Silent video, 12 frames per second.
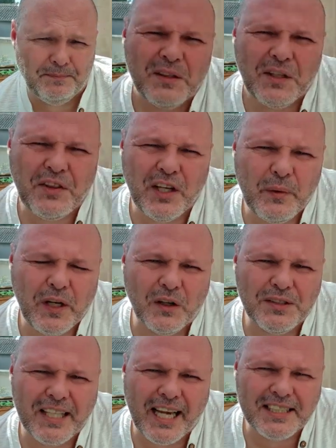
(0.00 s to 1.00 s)
The thing with
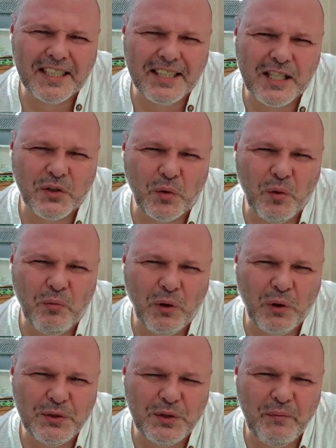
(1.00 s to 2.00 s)
context, I think it's all
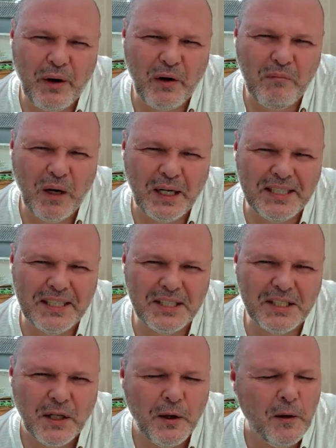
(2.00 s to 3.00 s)
important to bear in mind,
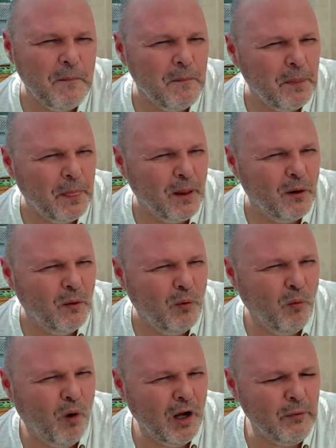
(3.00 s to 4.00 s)
is
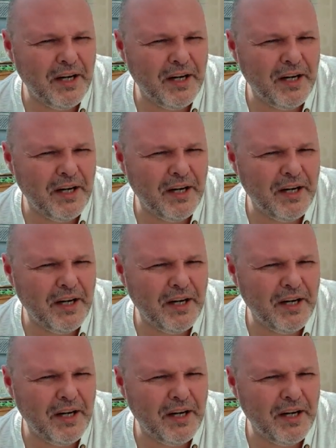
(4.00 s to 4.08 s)
why would